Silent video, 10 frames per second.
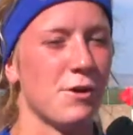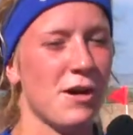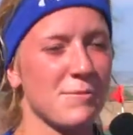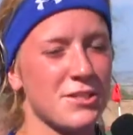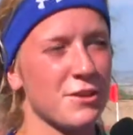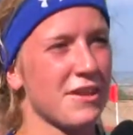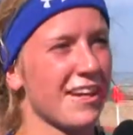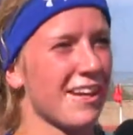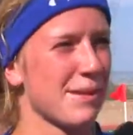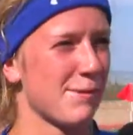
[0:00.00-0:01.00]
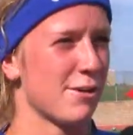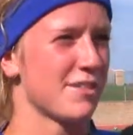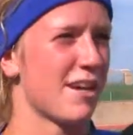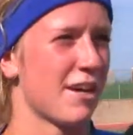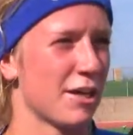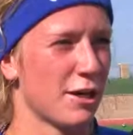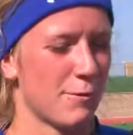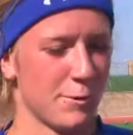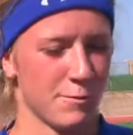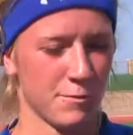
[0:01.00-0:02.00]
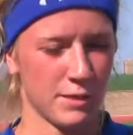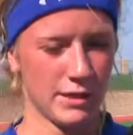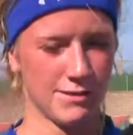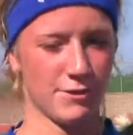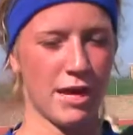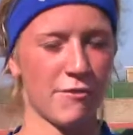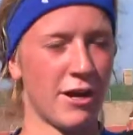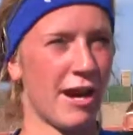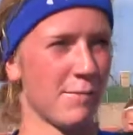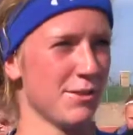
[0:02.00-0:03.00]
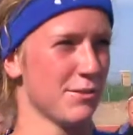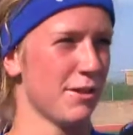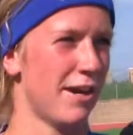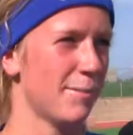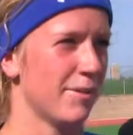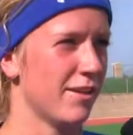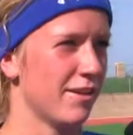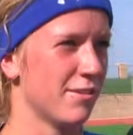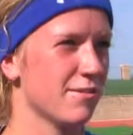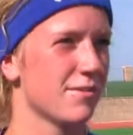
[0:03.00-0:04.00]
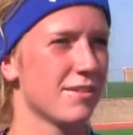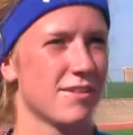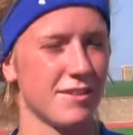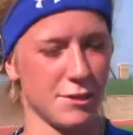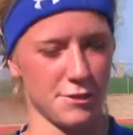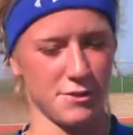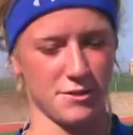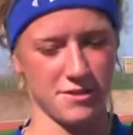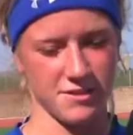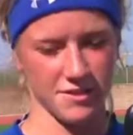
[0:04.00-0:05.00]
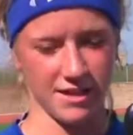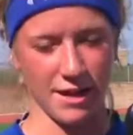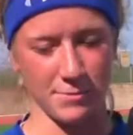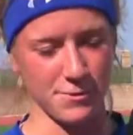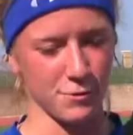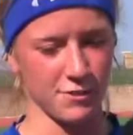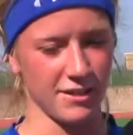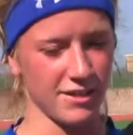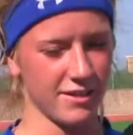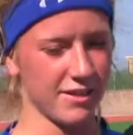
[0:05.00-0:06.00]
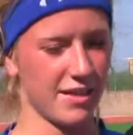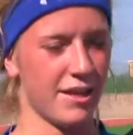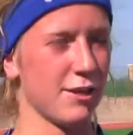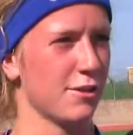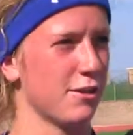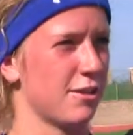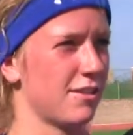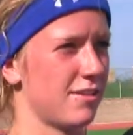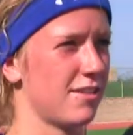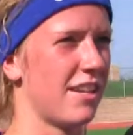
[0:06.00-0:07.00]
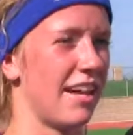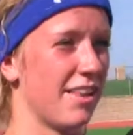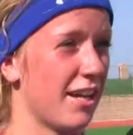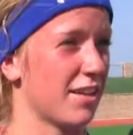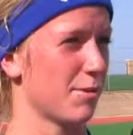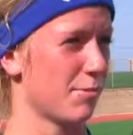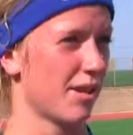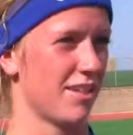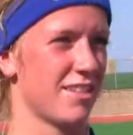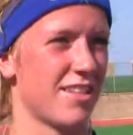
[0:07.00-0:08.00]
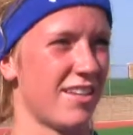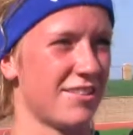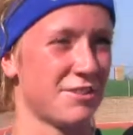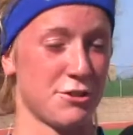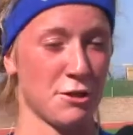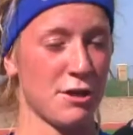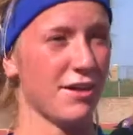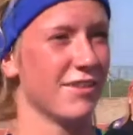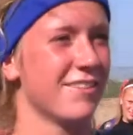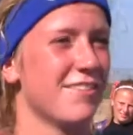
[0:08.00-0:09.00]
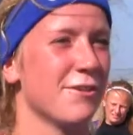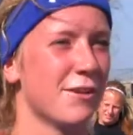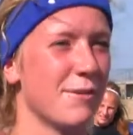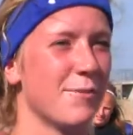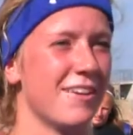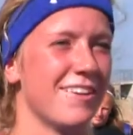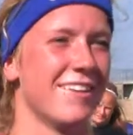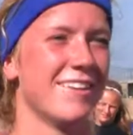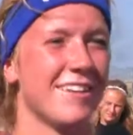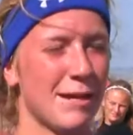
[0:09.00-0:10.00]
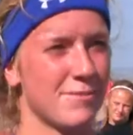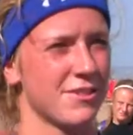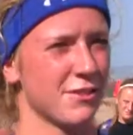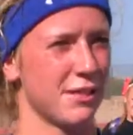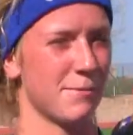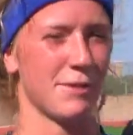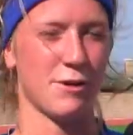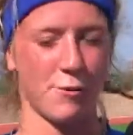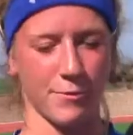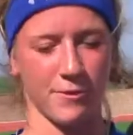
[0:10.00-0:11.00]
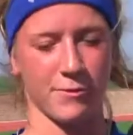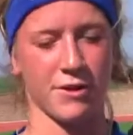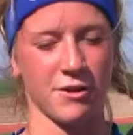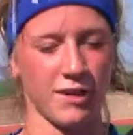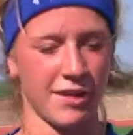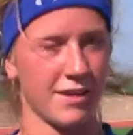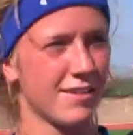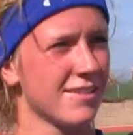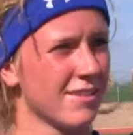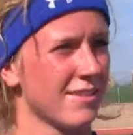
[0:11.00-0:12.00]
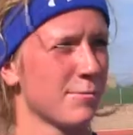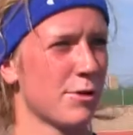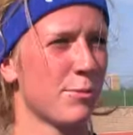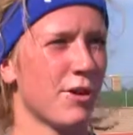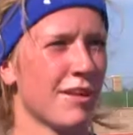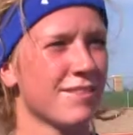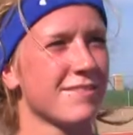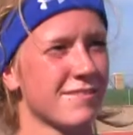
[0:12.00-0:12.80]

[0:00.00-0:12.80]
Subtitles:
Well, I'm still thinking about soccer. I mean, whatever happens will happen. If there's an opportunity and then I look and I like the place, then sure, I'll do it. But I'm still keeping it open whether or not I'm going to play.